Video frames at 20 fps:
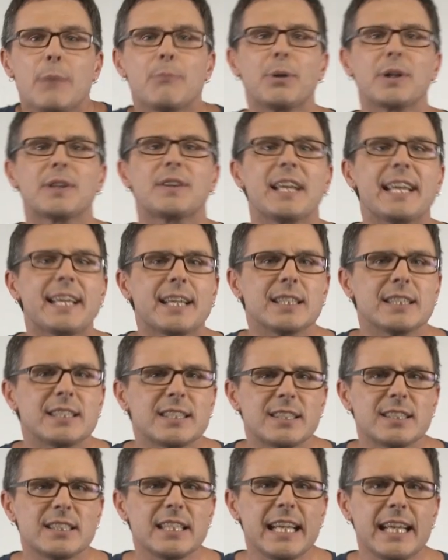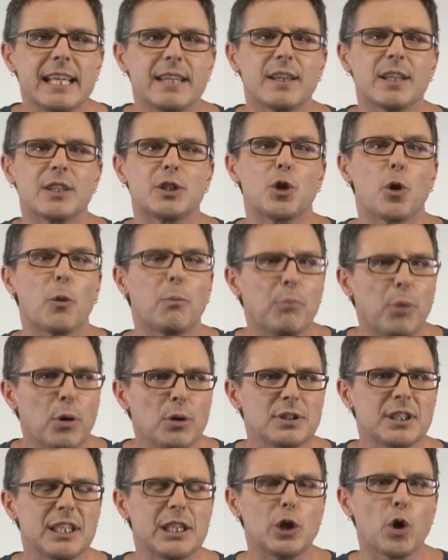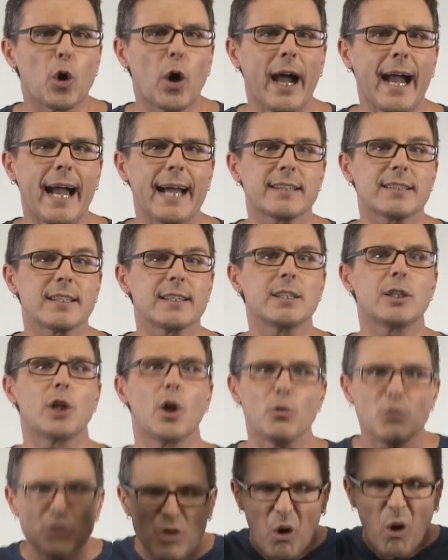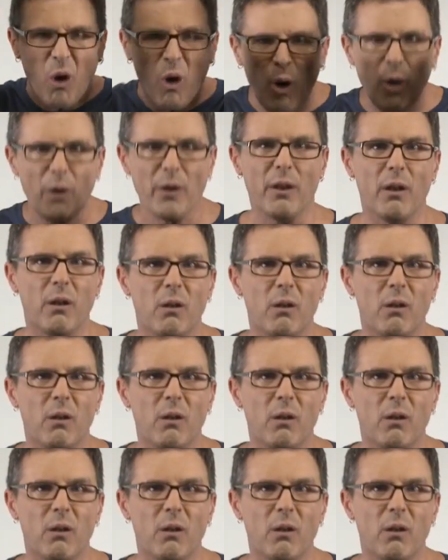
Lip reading: But they can see that you're putting your hat and coat on.